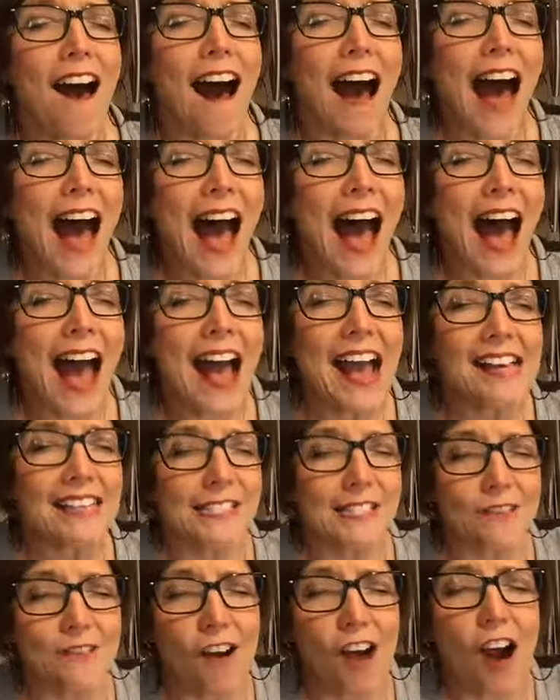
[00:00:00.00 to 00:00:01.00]

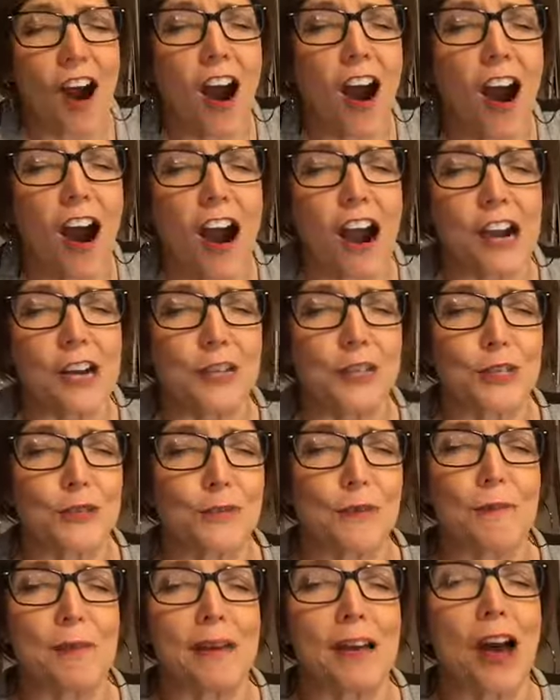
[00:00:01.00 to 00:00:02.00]
eyes of our hearts
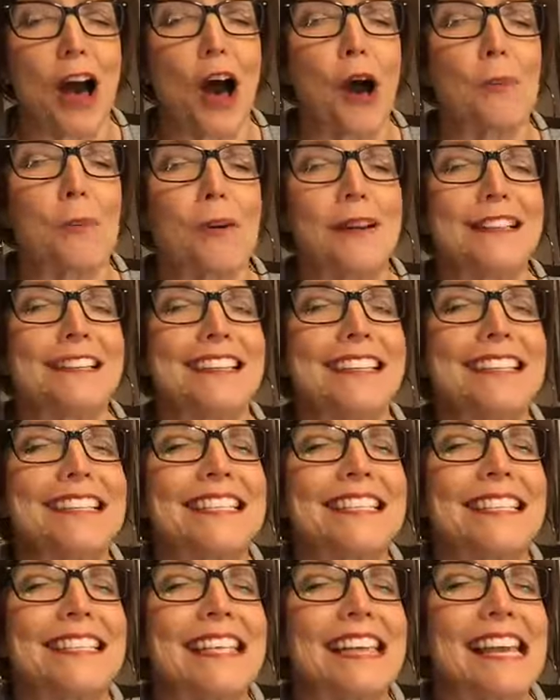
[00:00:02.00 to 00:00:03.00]
would be open to
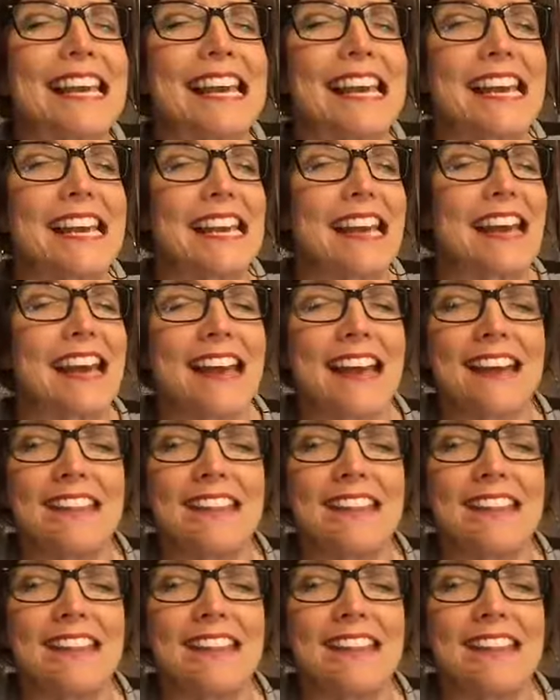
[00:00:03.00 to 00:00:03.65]
see